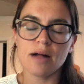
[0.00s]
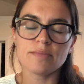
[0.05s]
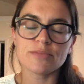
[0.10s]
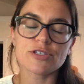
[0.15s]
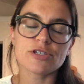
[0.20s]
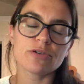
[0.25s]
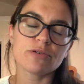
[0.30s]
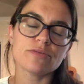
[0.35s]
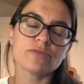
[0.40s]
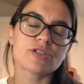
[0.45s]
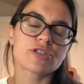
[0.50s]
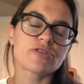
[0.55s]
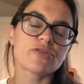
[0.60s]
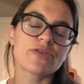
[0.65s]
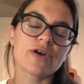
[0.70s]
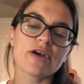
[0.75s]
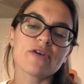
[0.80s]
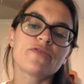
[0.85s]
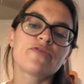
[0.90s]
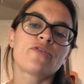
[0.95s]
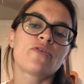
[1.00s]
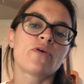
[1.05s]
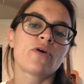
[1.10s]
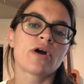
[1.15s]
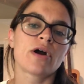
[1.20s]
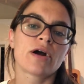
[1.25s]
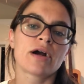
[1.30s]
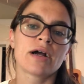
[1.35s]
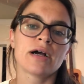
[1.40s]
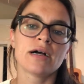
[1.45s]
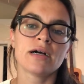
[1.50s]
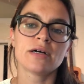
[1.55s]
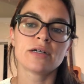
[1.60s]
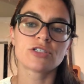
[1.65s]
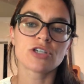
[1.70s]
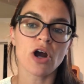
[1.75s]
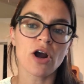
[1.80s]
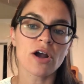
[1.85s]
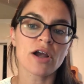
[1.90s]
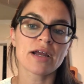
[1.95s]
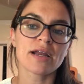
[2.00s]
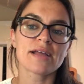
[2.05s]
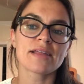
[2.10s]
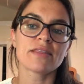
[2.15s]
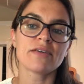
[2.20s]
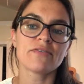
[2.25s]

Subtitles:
So therefore, targeting